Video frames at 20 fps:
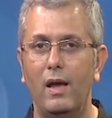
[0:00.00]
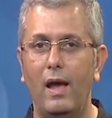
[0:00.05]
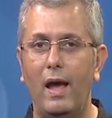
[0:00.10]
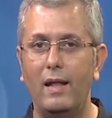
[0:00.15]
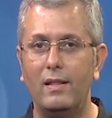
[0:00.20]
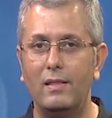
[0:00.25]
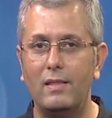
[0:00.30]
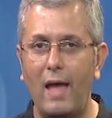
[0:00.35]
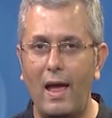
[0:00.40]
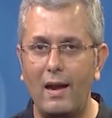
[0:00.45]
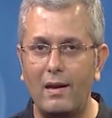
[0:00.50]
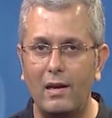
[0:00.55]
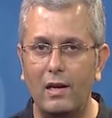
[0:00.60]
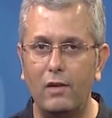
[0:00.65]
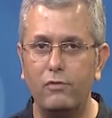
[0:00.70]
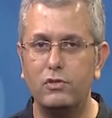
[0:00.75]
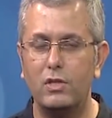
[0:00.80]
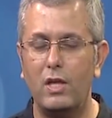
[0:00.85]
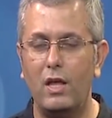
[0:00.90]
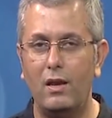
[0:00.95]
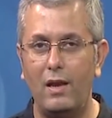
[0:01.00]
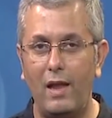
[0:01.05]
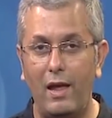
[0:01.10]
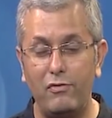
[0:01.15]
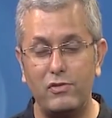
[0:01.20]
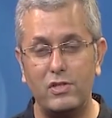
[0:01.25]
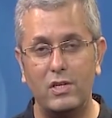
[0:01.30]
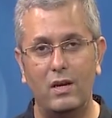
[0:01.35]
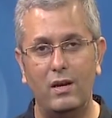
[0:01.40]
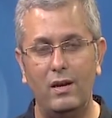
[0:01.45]
and that
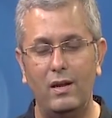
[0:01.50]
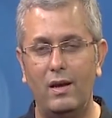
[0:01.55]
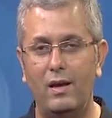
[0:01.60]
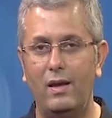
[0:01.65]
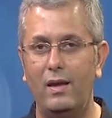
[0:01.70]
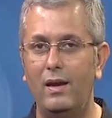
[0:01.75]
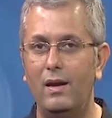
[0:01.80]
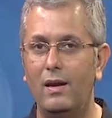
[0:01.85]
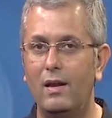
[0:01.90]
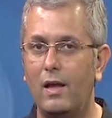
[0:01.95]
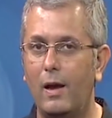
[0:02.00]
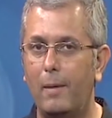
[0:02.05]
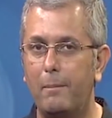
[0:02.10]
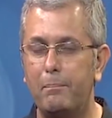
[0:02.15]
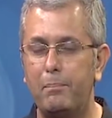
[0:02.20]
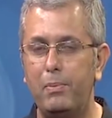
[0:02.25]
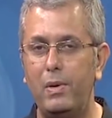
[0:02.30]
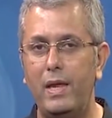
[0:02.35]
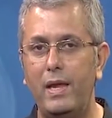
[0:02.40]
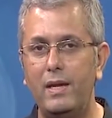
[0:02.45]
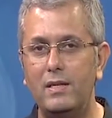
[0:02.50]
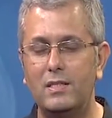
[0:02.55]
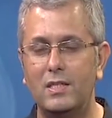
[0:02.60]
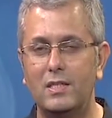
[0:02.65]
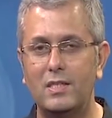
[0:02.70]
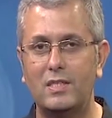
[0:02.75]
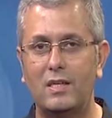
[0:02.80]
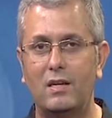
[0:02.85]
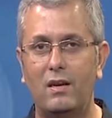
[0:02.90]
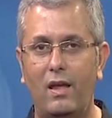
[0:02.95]
left India in complete
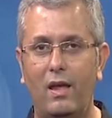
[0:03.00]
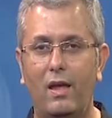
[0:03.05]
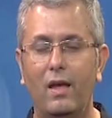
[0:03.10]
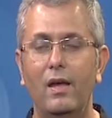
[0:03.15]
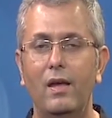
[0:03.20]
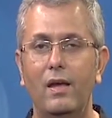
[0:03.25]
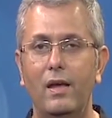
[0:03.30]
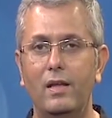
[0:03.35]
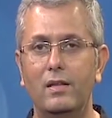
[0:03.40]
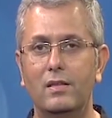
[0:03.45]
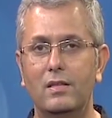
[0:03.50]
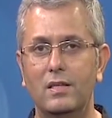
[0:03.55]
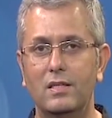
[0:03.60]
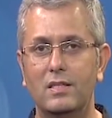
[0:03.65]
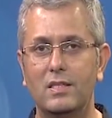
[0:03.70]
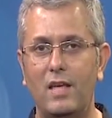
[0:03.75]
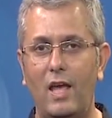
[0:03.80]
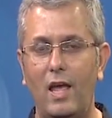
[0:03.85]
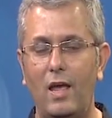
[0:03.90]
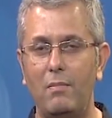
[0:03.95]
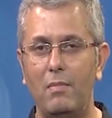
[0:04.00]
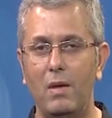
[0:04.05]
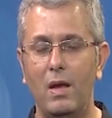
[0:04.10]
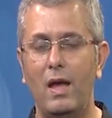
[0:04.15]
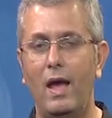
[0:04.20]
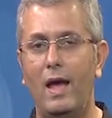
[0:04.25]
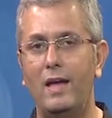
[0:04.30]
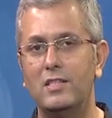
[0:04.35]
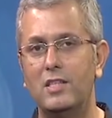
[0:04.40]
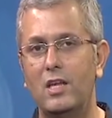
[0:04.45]
disarray in this game
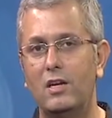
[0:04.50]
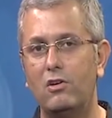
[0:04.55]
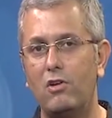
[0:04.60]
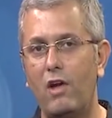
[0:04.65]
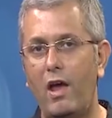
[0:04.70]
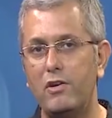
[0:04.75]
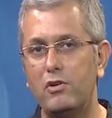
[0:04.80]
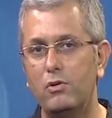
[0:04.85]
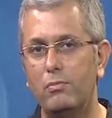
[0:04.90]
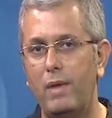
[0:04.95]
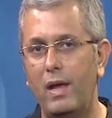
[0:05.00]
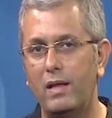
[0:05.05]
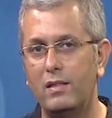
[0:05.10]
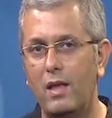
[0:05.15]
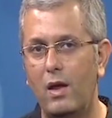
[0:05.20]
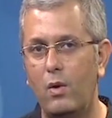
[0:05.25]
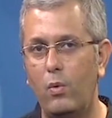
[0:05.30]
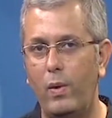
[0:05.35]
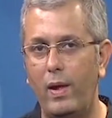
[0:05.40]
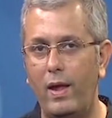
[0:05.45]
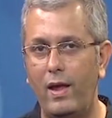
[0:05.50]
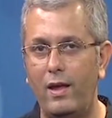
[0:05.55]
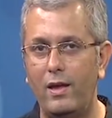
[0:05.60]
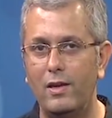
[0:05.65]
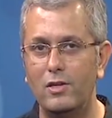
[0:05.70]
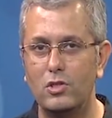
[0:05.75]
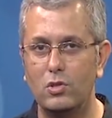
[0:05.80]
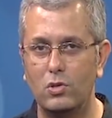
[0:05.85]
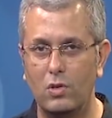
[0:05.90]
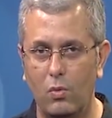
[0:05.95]
as they try to make their way
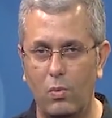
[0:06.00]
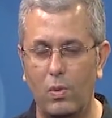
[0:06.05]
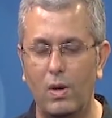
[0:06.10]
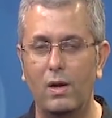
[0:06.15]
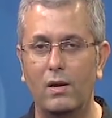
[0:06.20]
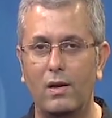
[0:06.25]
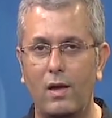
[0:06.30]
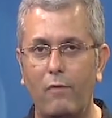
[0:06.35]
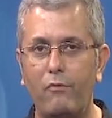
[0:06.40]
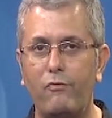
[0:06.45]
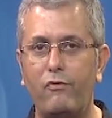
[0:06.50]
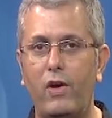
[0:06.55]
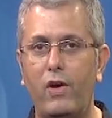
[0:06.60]
into the World Cup